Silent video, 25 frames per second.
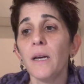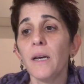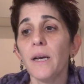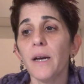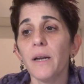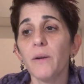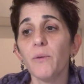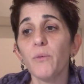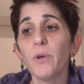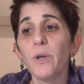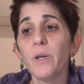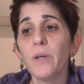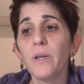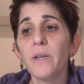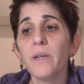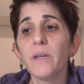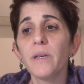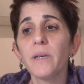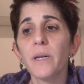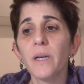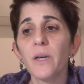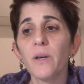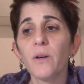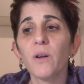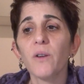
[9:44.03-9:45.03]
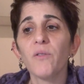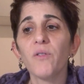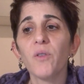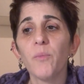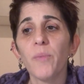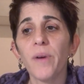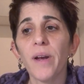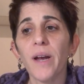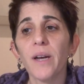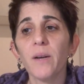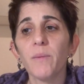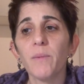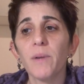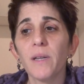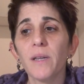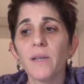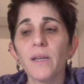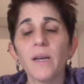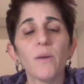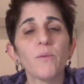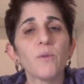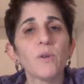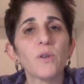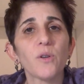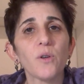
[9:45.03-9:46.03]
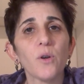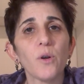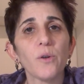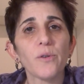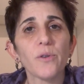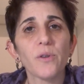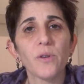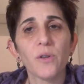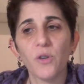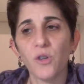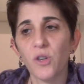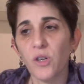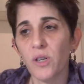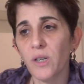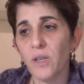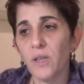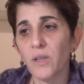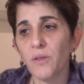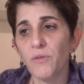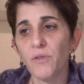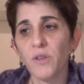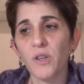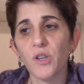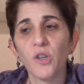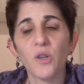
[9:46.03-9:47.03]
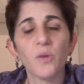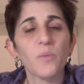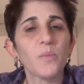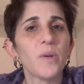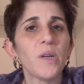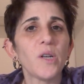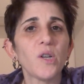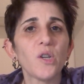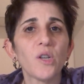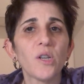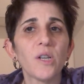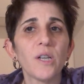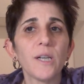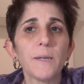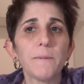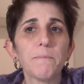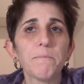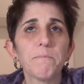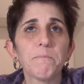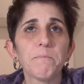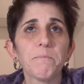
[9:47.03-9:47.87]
and really terror of abandonment that results. Janina Fisher, PhD.